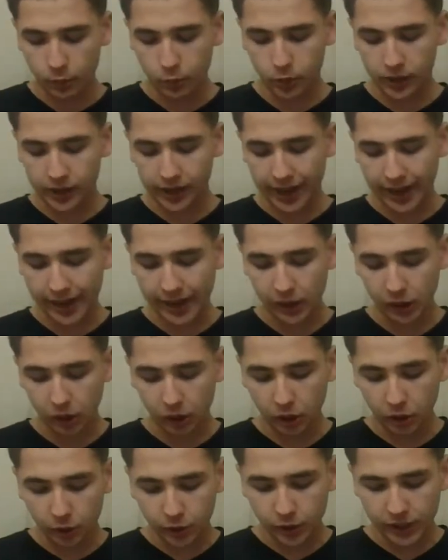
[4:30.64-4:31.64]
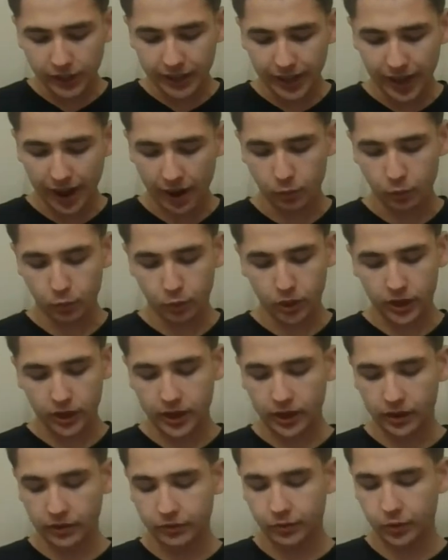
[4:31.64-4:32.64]
were a loose
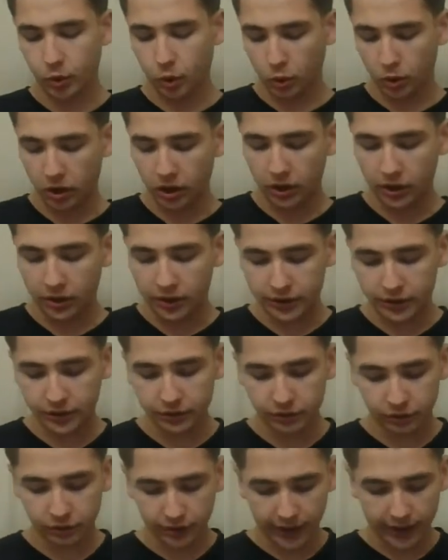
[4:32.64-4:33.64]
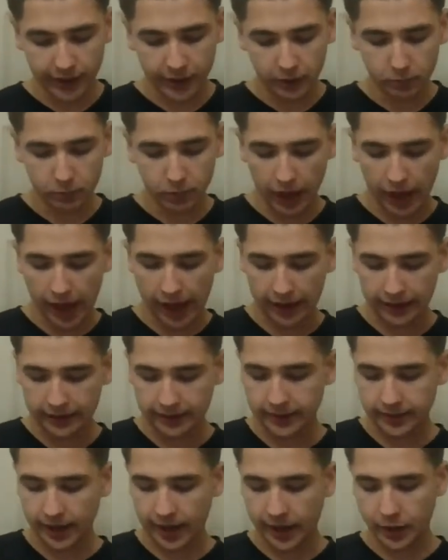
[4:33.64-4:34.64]
network of northern free
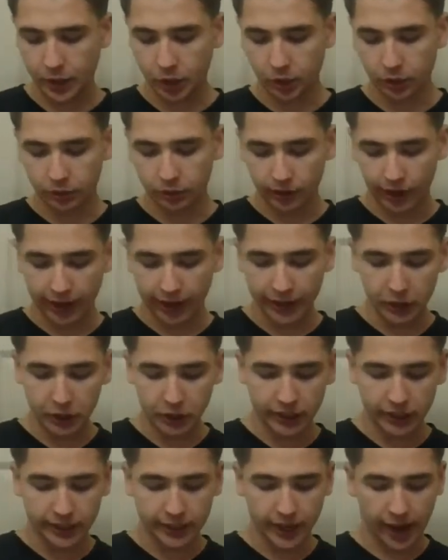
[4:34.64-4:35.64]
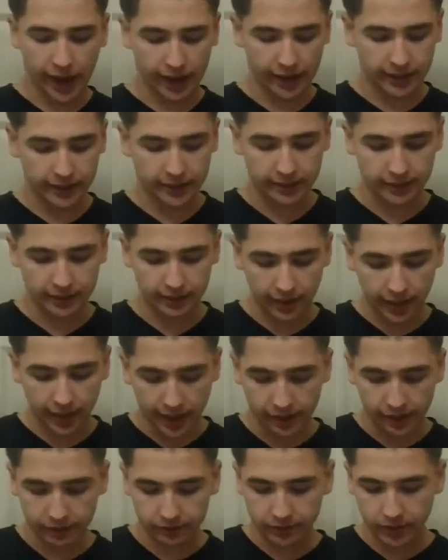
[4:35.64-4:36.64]
blacks and courageous
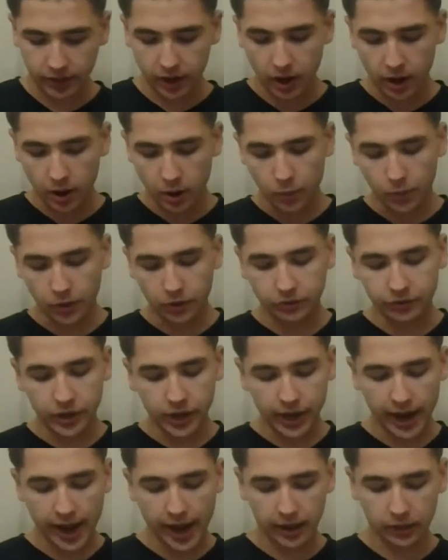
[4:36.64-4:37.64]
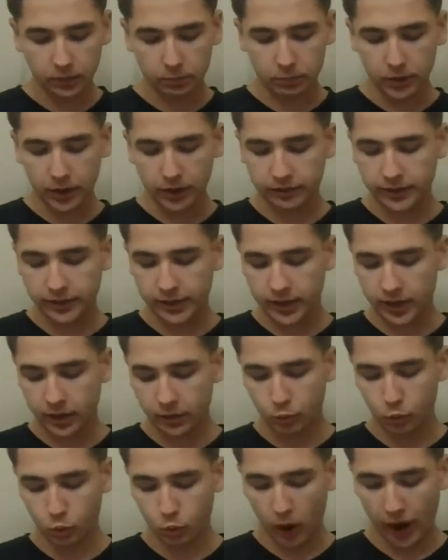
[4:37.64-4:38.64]
ex-slaves with the help of
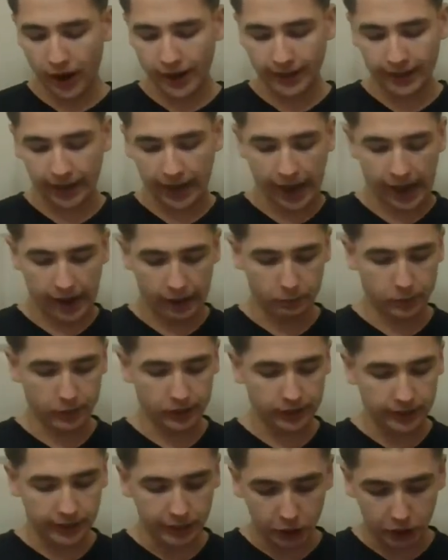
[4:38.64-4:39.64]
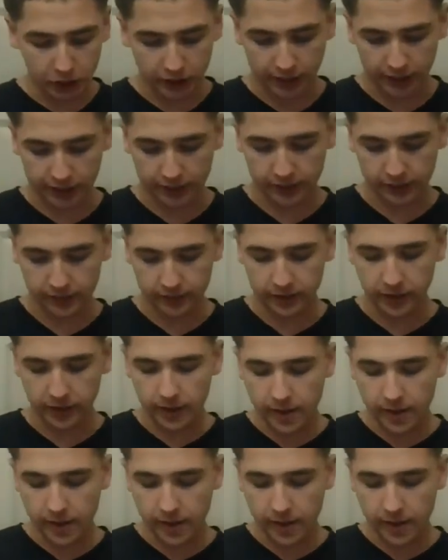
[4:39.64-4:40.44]
some white abolitionists